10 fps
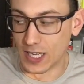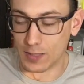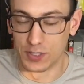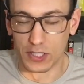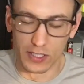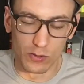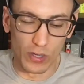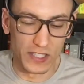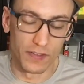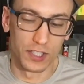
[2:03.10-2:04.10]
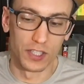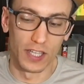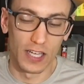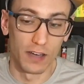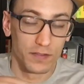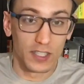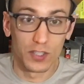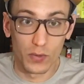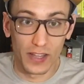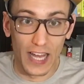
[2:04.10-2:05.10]
Um, she writes fiction that kind of
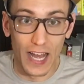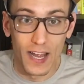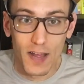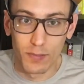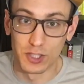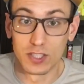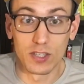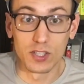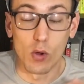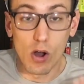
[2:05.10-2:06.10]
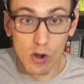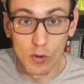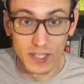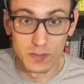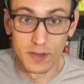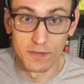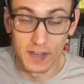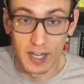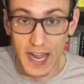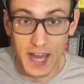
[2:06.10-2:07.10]
deals with that, but she's also always been
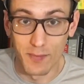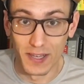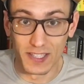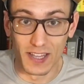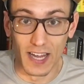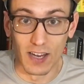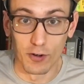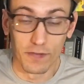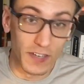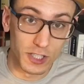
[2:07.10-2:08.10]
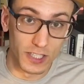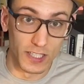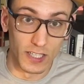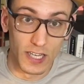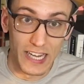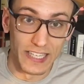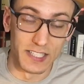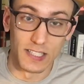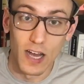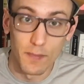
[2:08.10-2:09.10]
very adamant that her fiction
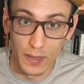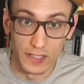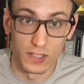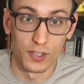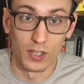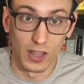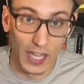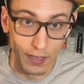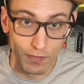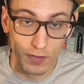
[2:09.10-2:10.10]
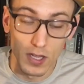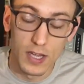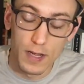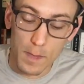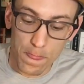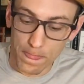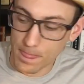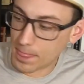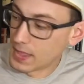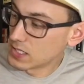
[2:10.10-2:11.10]
is not based on her life.
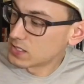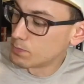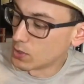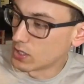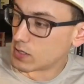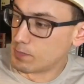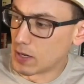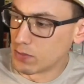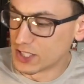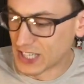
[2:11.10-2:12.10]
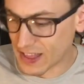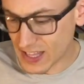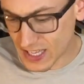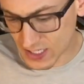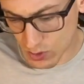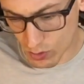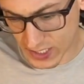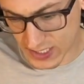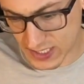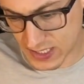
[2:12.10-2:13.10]
This book, published I think in
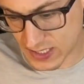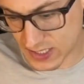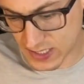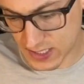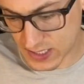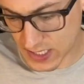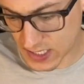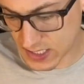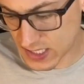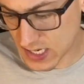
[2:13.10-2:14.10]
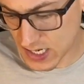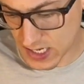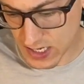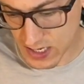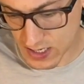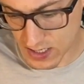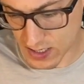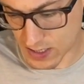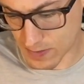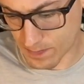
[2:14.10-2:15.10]
twenty sixteen,
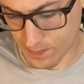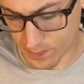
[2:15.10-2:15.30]
um,